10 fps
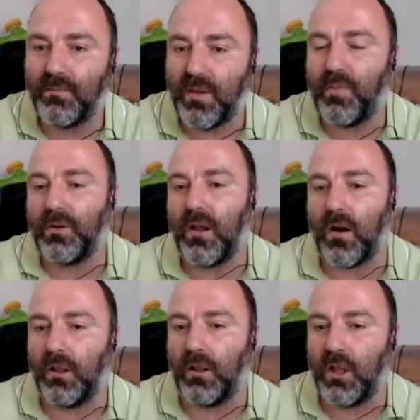People that are
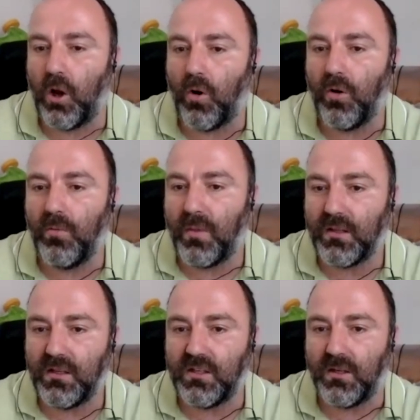low on
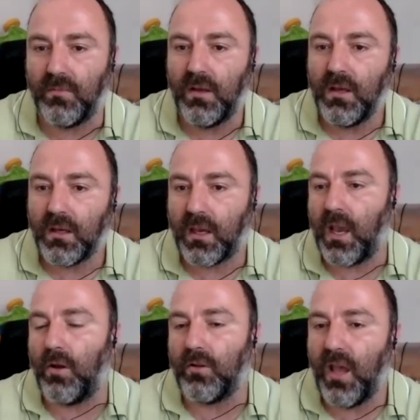magnesium
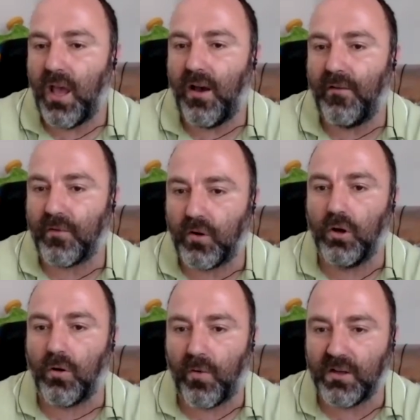cannot have good
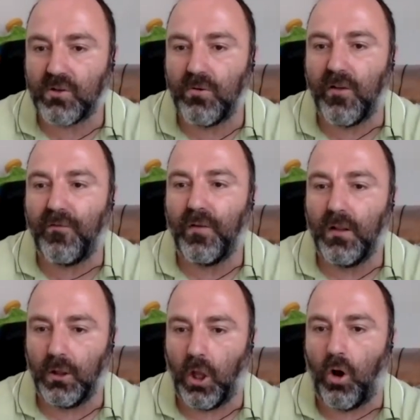restorative
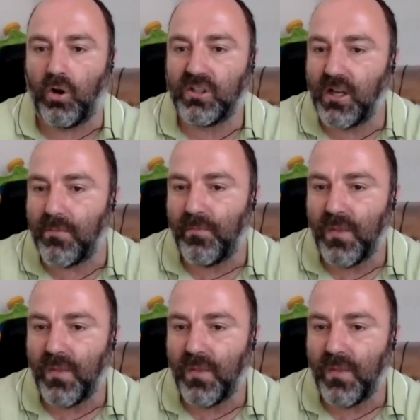long sleep.